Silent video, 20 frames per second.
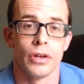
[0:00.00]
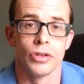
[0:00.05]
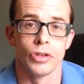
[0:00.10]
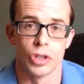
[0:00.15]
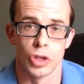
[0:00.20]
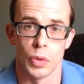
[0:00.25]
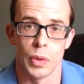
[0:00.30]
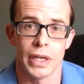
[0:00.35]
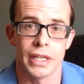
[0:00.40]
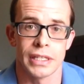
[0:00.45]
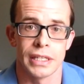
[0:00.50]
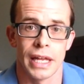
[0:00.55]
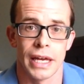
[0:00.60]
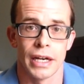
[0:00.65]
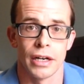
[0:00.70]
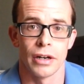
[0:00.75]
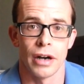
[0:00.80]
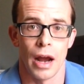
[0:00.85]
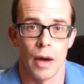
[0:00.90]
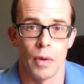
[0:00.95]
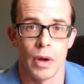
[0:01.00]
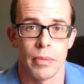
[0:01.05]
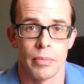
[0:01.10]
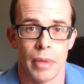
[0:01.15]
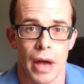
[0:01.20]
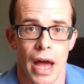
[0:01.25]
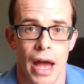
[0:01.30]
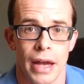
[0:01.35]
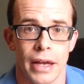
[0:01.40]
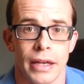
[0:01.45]
2 weeks later, I went
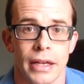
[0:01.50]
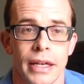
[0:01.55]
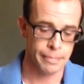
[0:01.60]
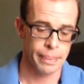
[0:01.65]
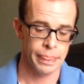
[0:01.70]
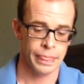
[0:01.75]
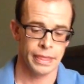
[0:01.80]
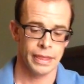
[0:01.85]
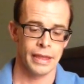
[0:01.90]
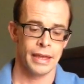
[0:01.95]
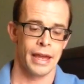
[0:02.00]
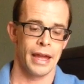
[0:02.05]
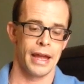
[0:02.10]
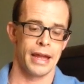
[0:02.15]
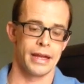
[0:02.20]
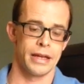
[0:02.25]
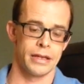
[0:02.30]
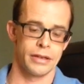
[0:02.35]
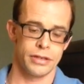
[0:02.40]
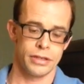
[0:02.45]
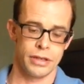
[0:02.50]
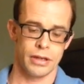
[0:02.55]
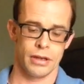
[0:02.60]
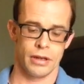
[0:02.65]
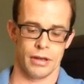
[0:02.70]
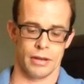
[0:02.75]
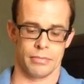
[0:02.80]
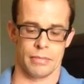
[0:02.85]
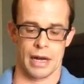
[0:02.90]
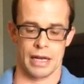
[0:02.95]
back, and
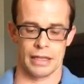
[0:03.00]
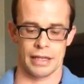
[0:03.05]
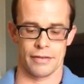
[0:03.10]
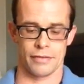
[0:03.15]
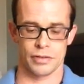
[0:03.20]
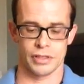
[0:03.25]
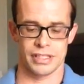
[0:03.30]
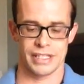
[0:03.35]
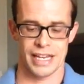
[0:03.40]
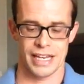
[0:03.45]
my levels